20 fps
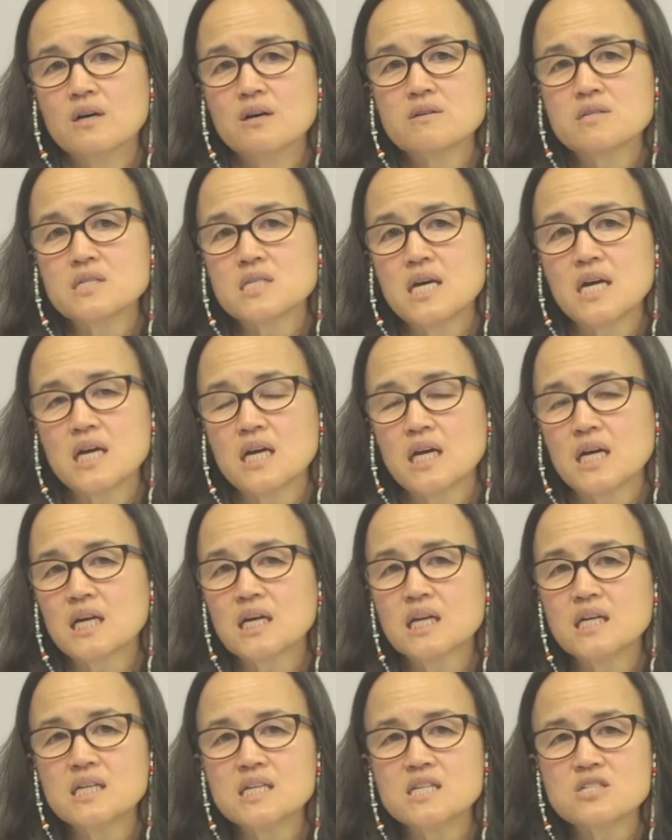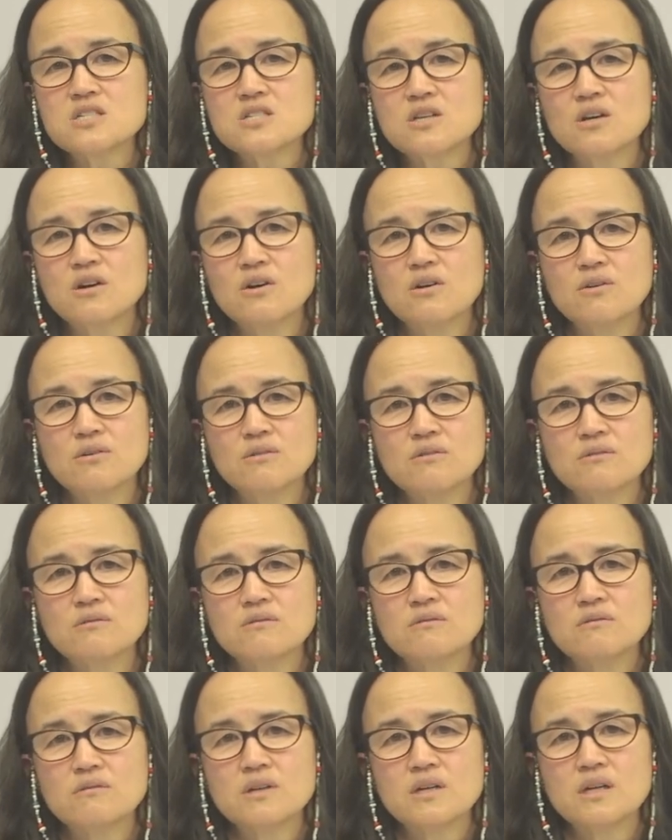say, a kidney stone
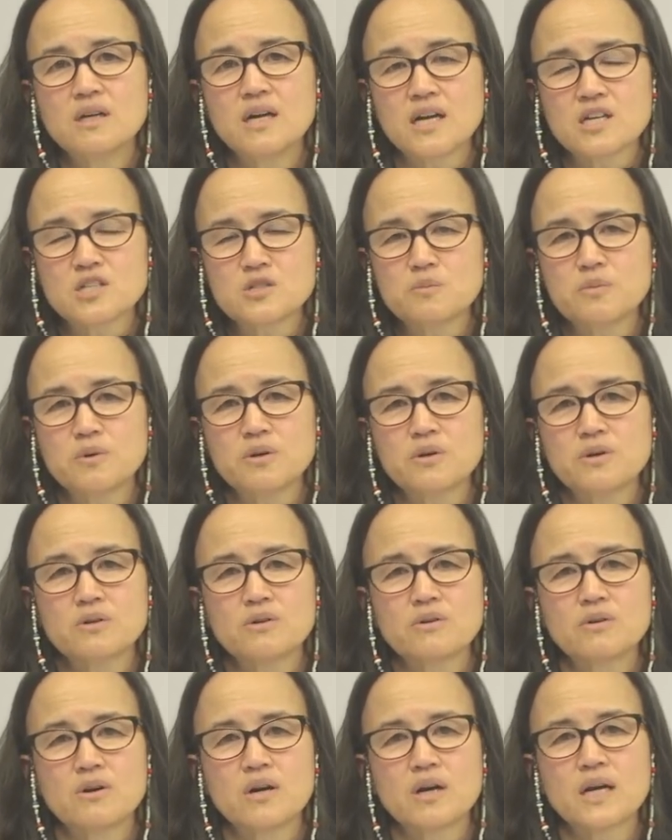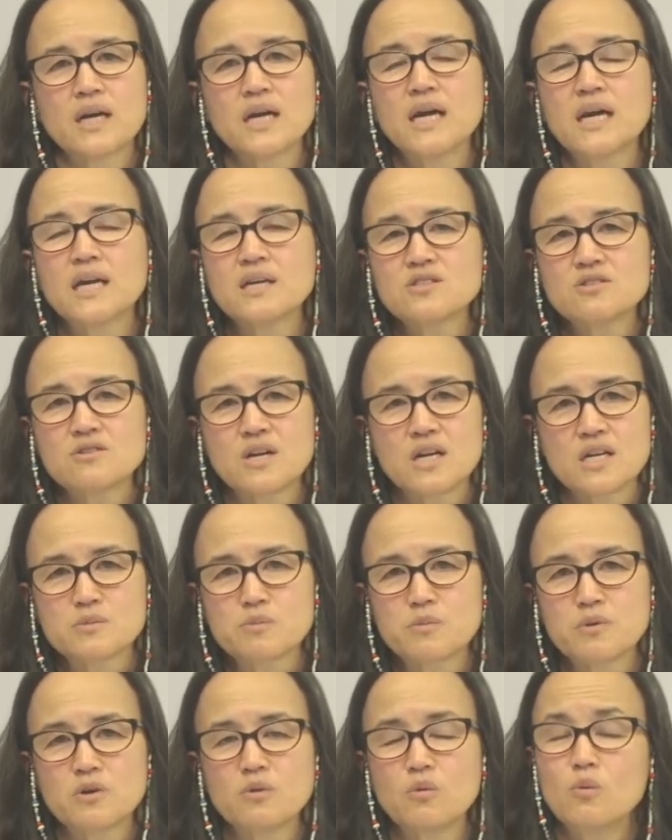expert or a cancer
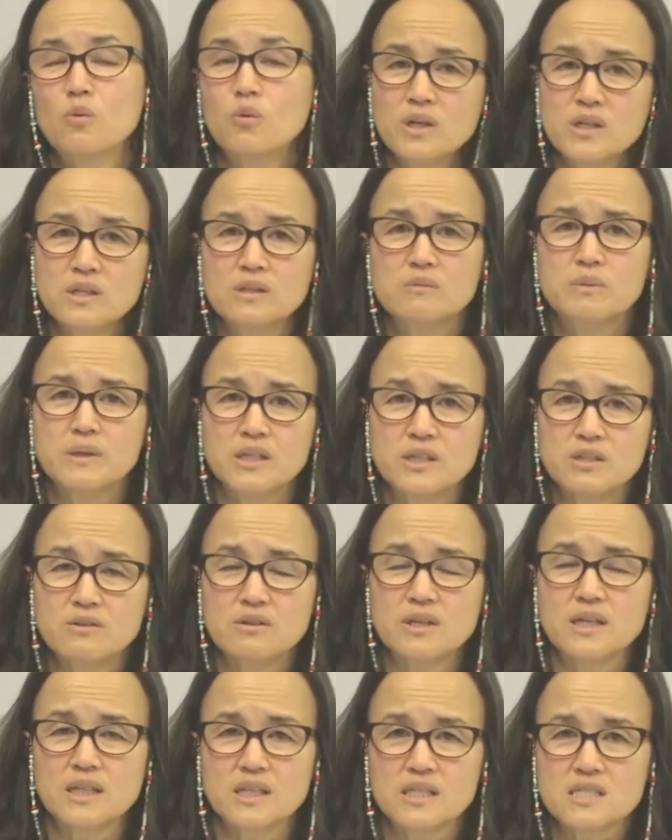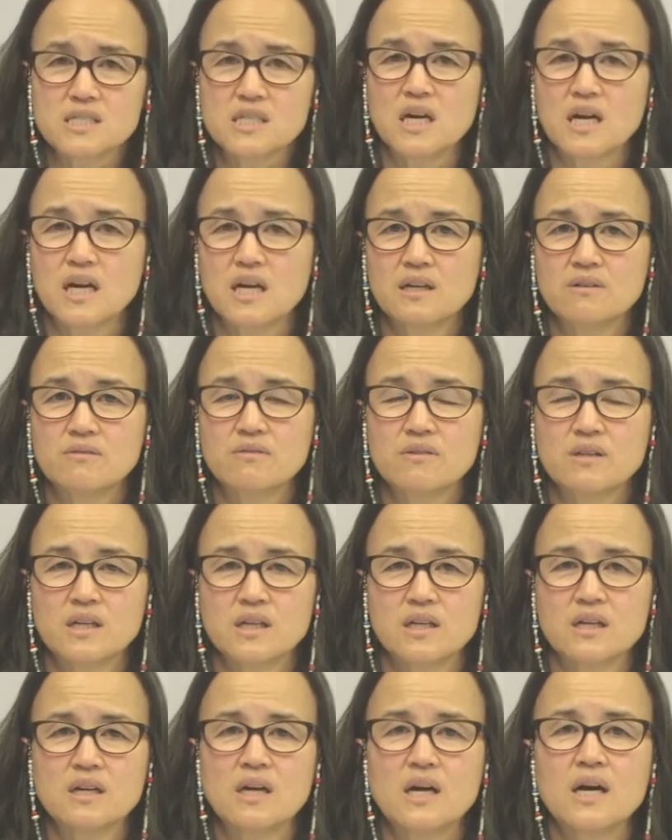expert wouldn't be doing this kind of
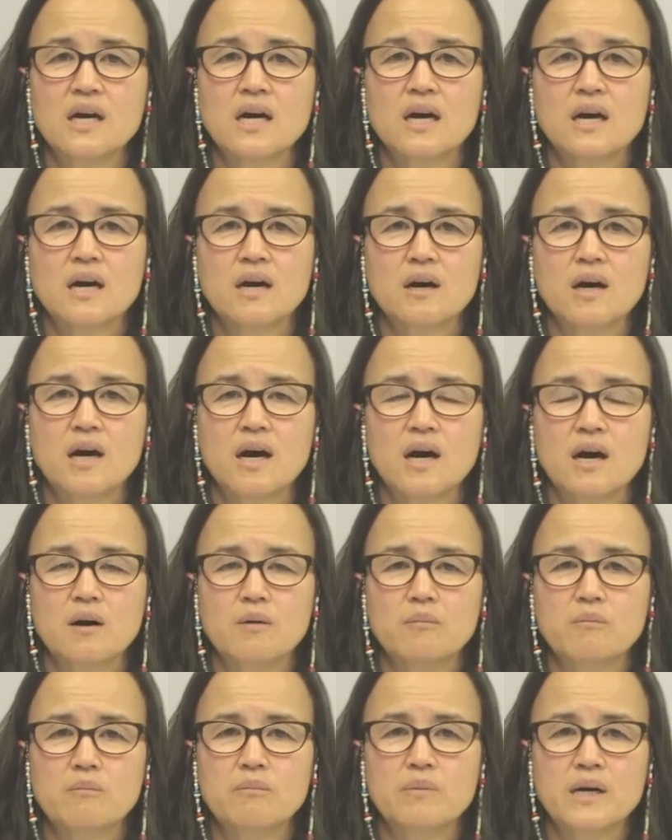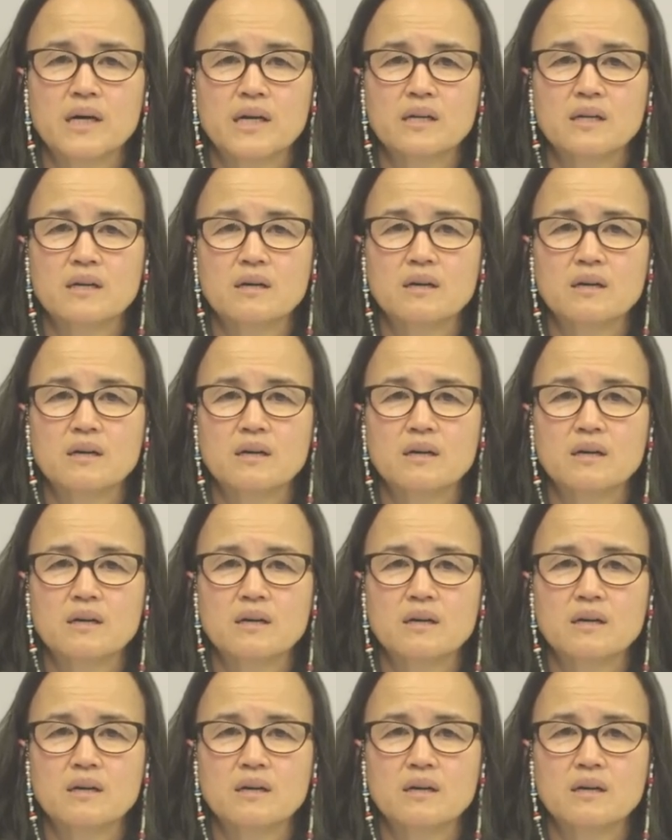thing, but